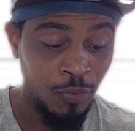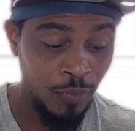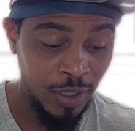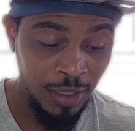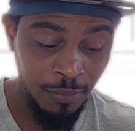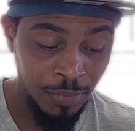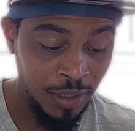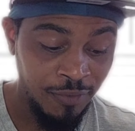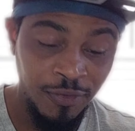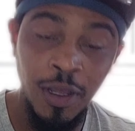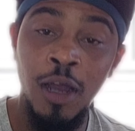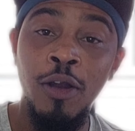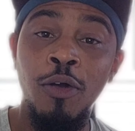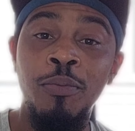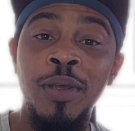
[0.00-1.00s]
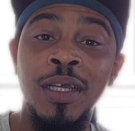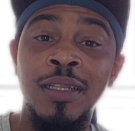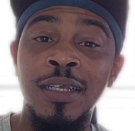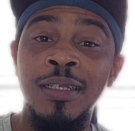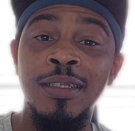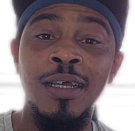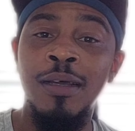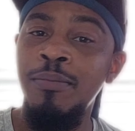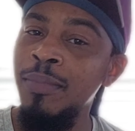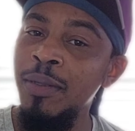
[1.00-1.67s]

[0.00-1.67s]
to read it, but if y'all go pick these up,